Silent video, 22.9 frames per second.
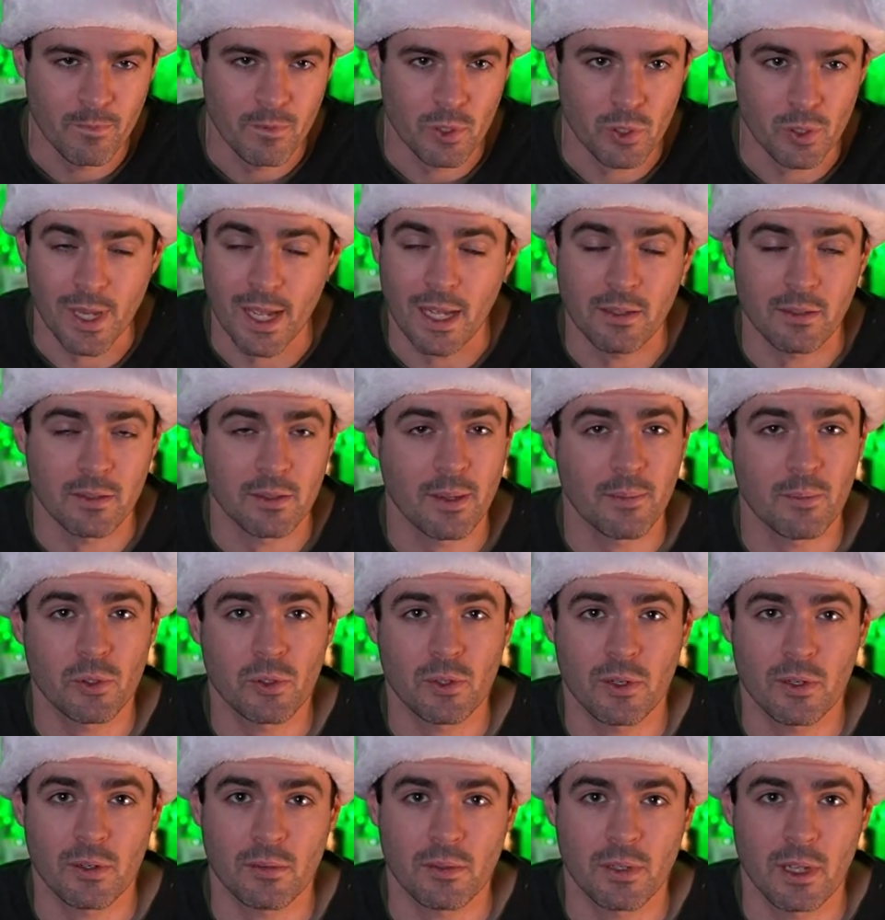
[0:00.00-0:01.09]
So yeah, in some
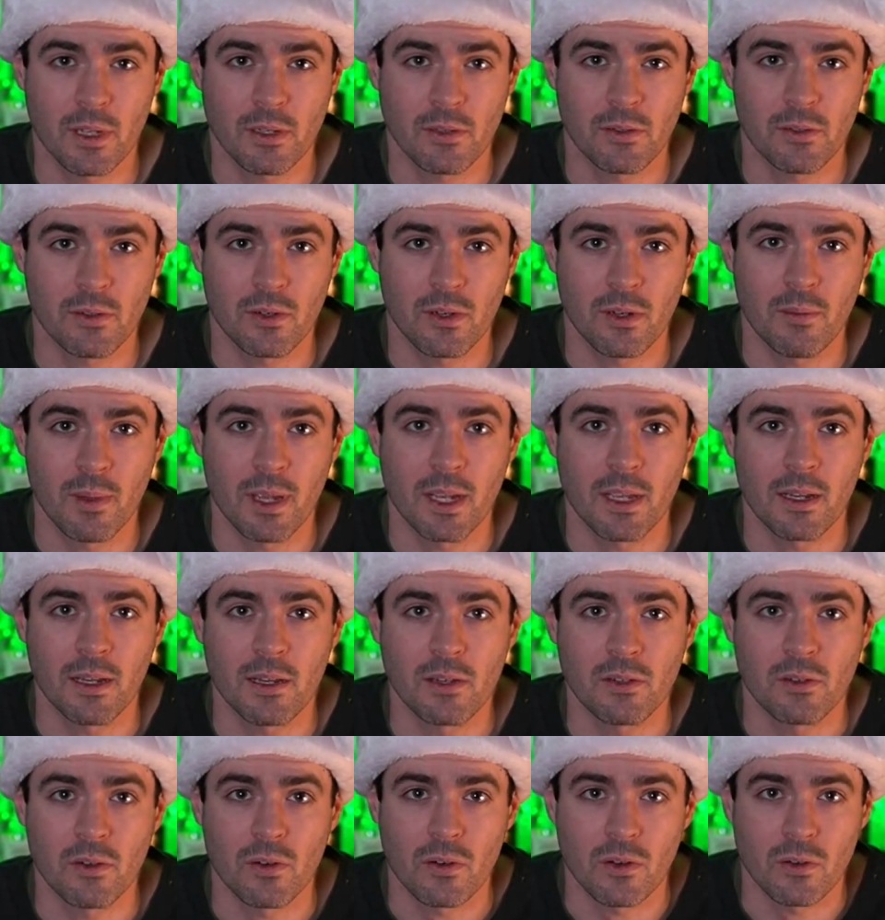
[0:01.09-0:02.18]
circumstances, you're going to make it
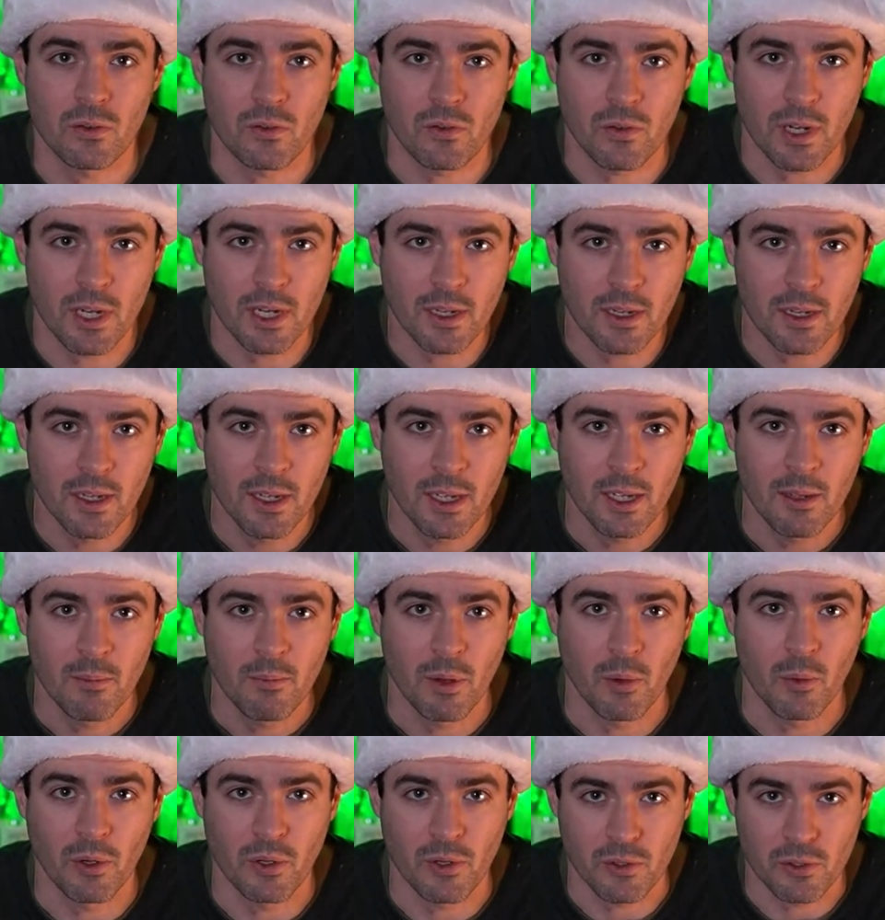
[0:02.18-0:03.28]
easier to drink,
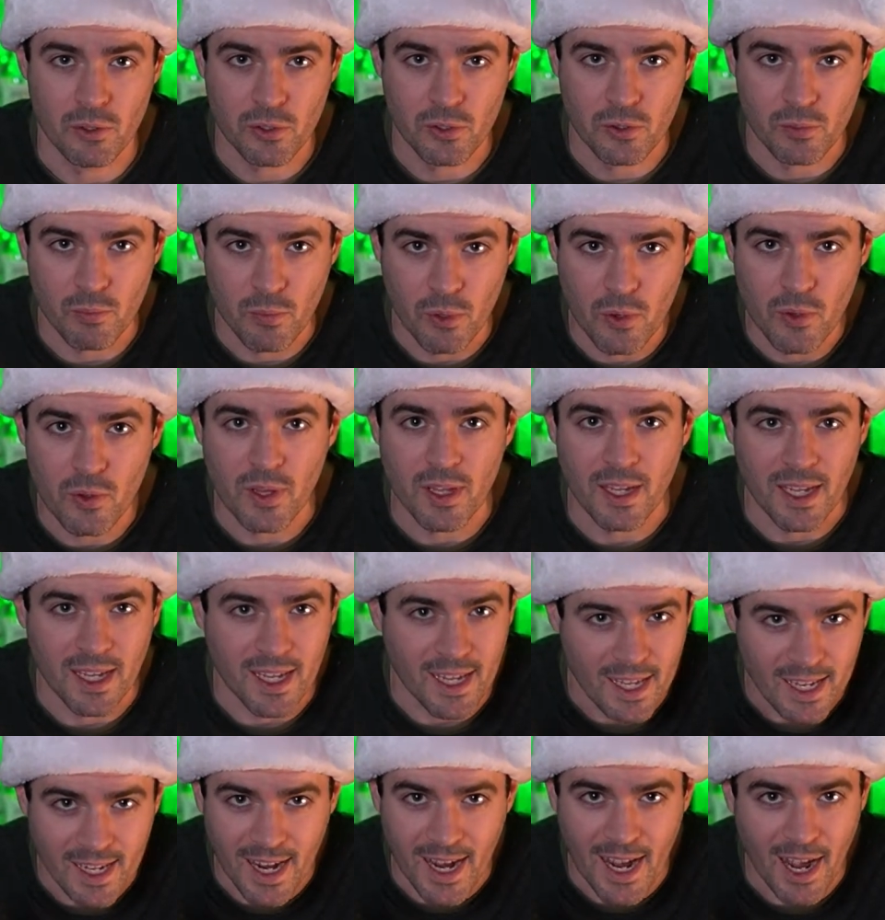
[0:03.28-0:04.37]
but when you're smoothing
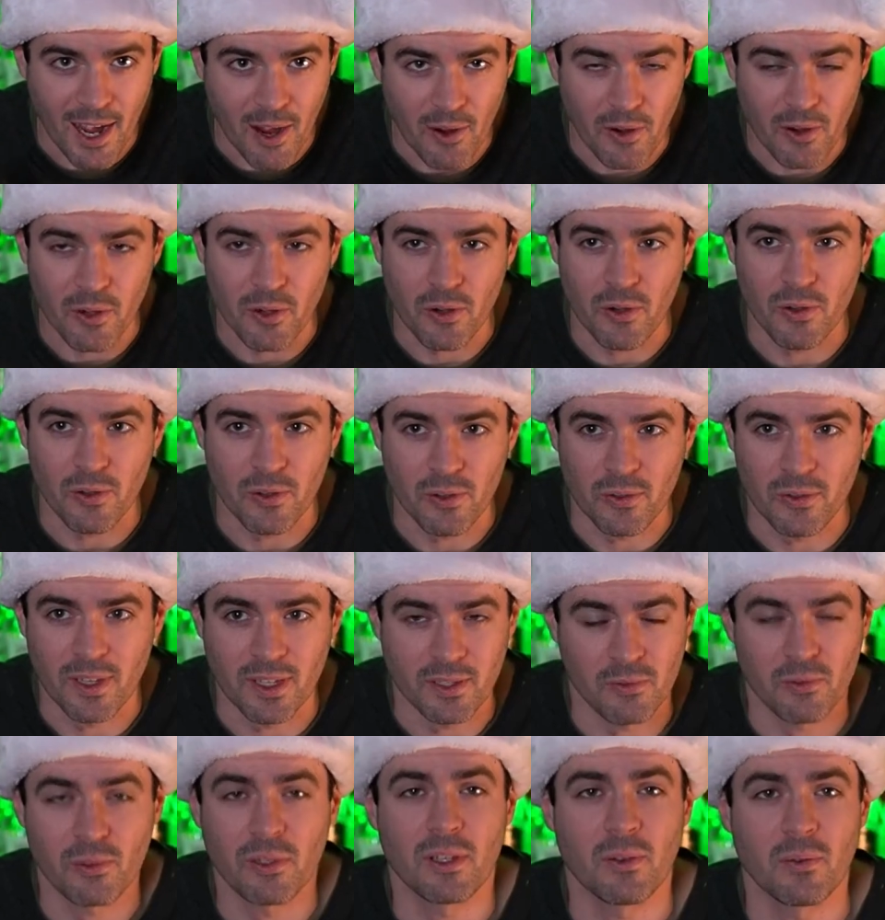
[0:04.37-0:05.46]
it out,
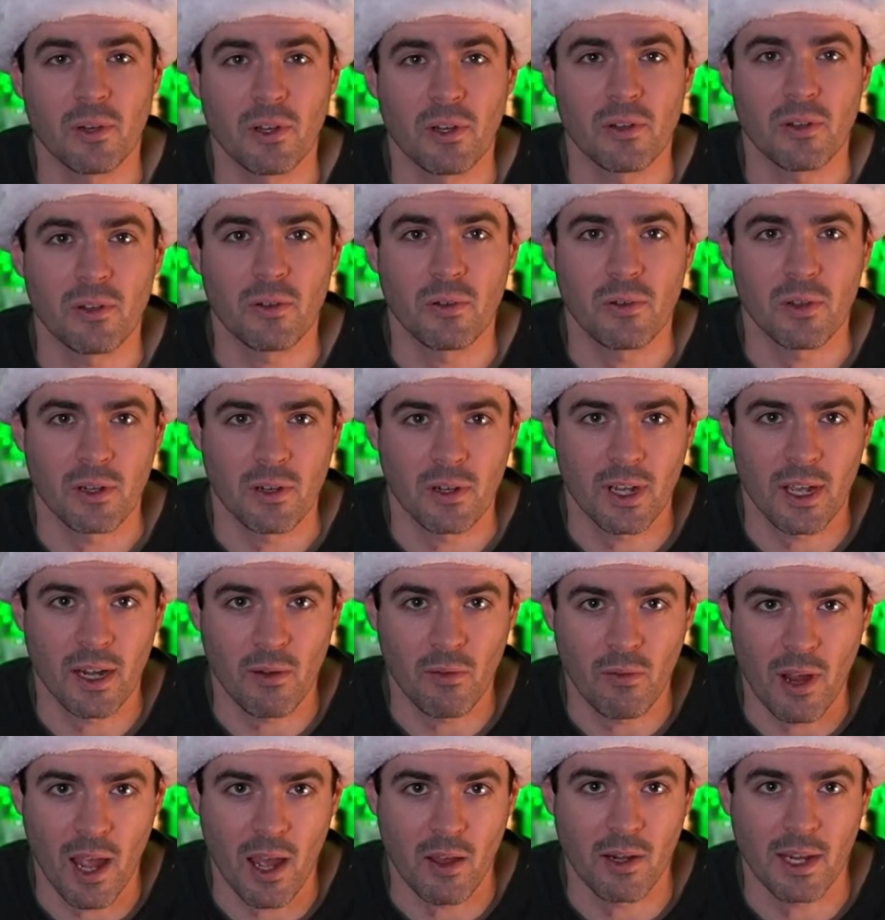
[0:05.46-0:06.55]
that's really what you're doing. You're kind of
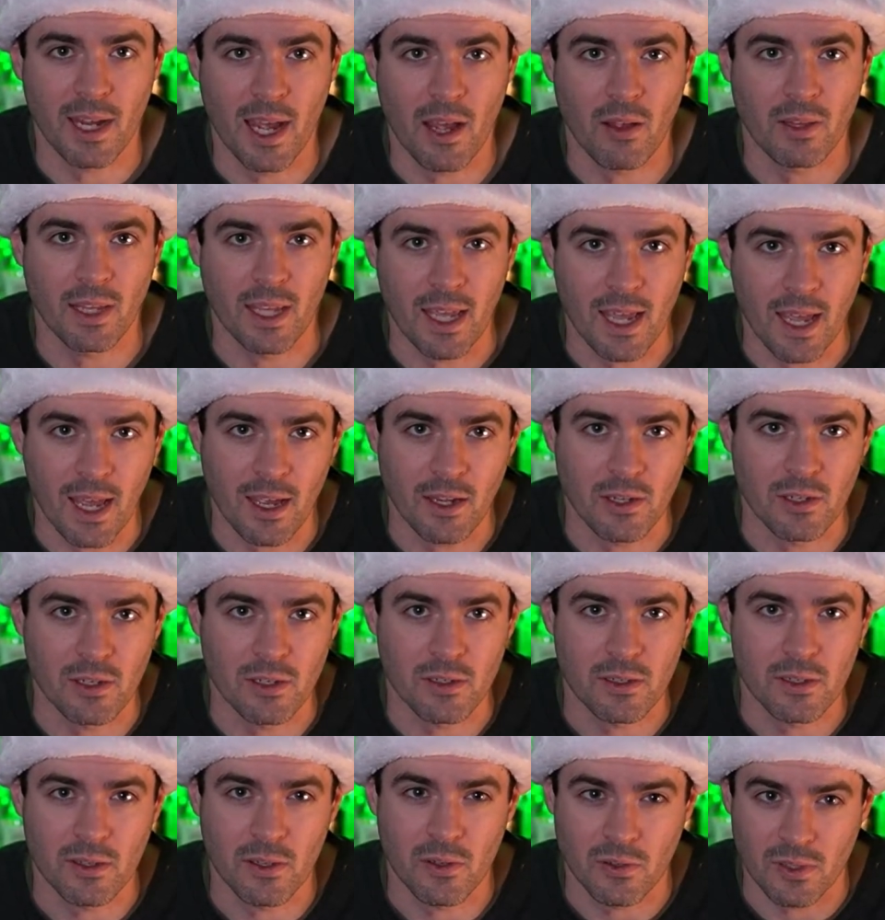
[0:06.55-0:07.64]
rounding out the
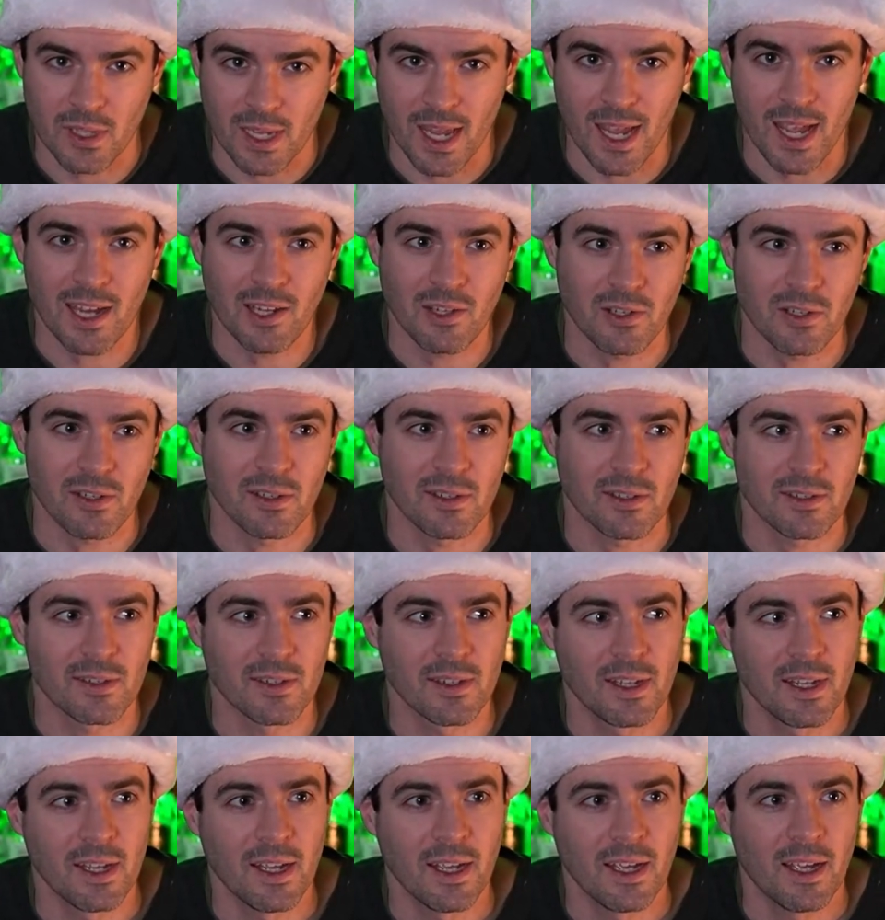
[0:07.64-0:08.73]
edges, and those
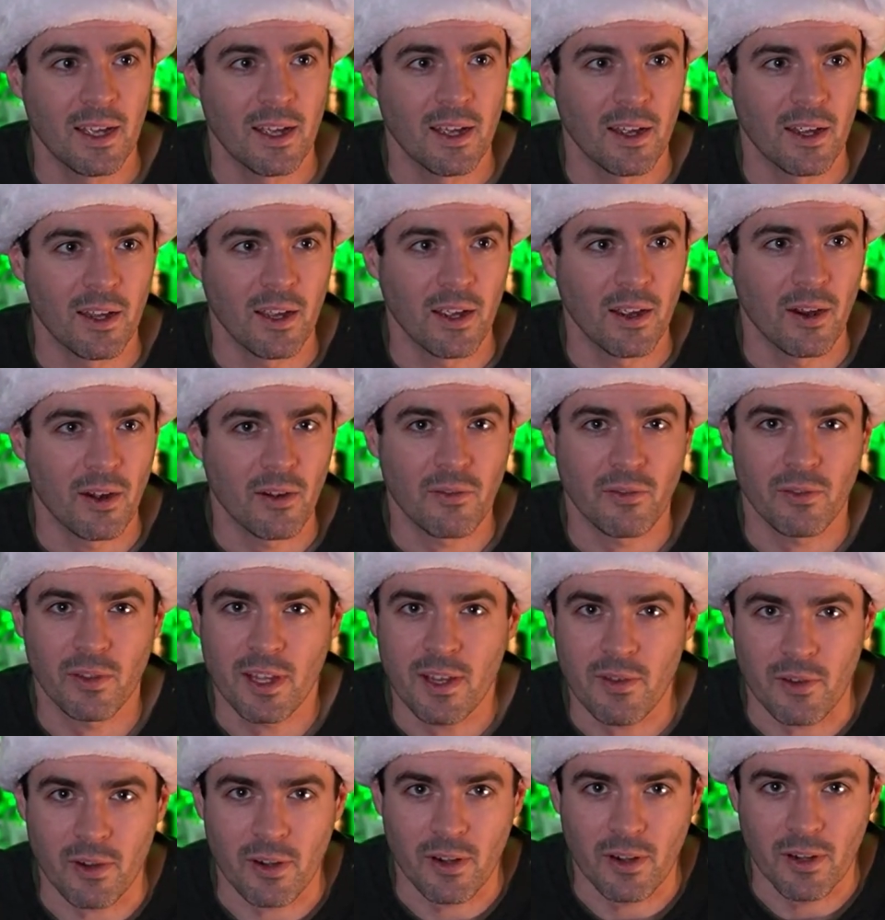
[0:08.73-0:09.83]
edges are
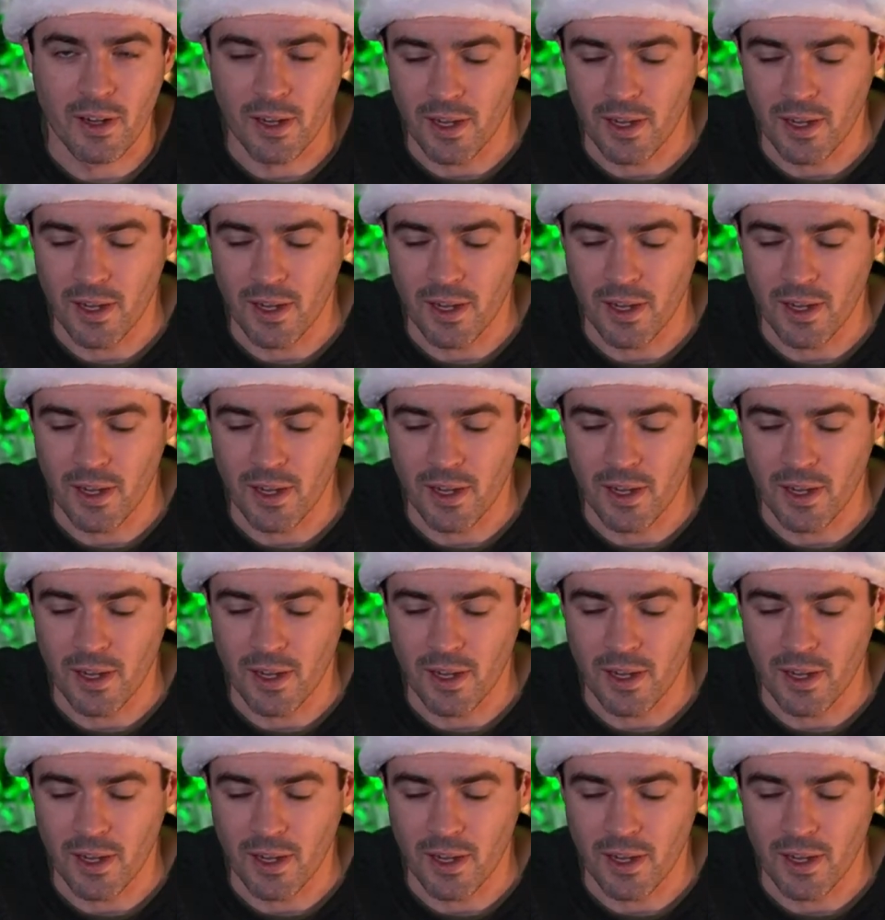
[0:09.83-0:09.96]
flavor.